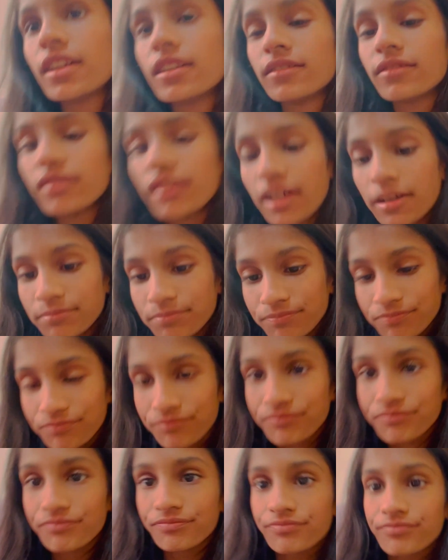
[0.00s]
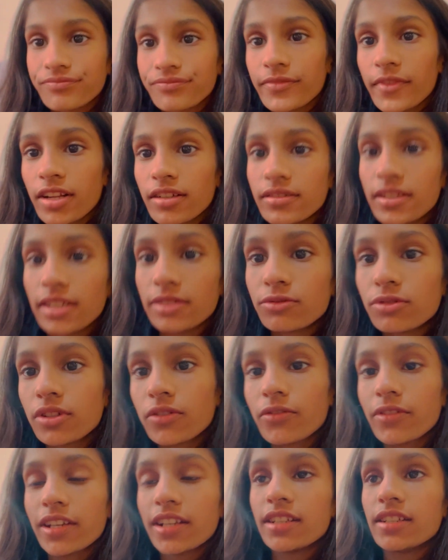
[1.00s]
So yeah, that's what
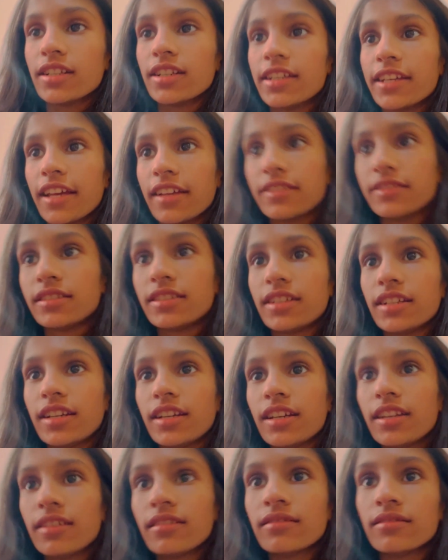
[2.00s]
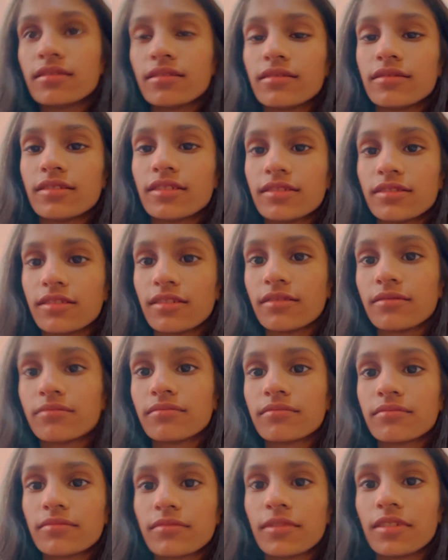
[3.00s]
we did yesterday. It's just a
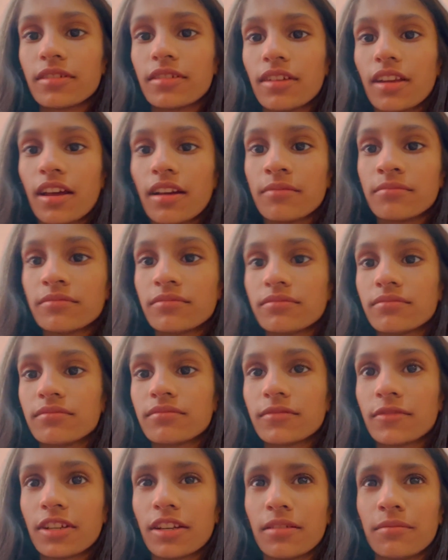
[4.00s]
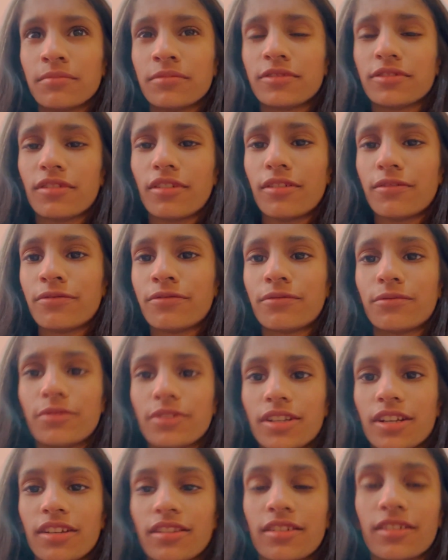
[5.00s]
glimpse of
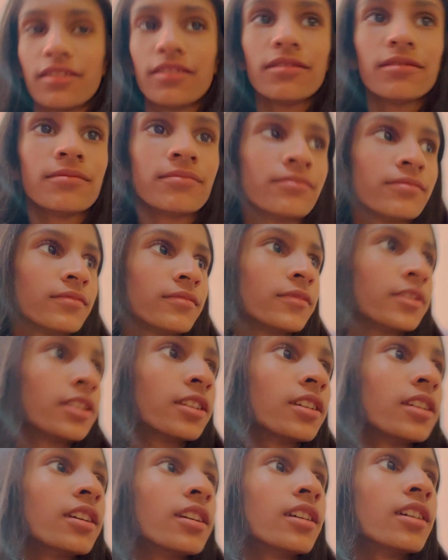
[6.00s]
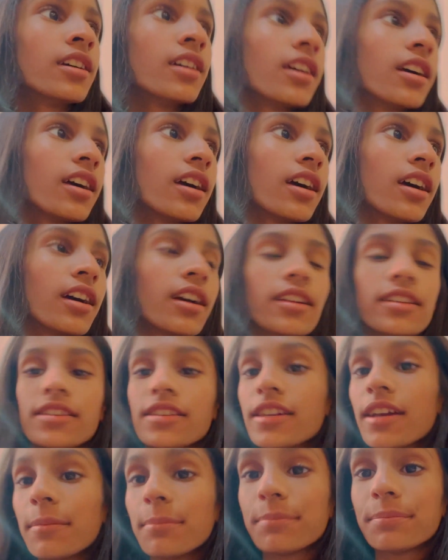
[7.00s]
what I did, and
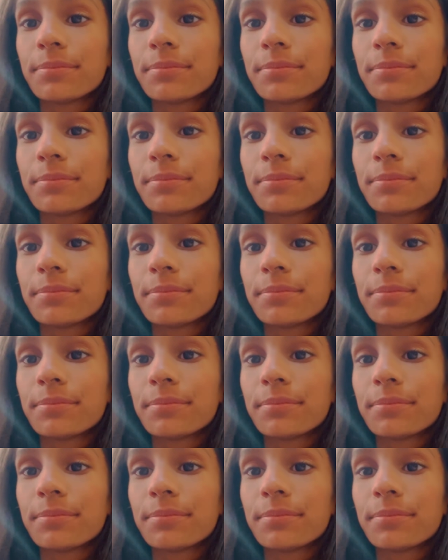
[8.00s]
yep,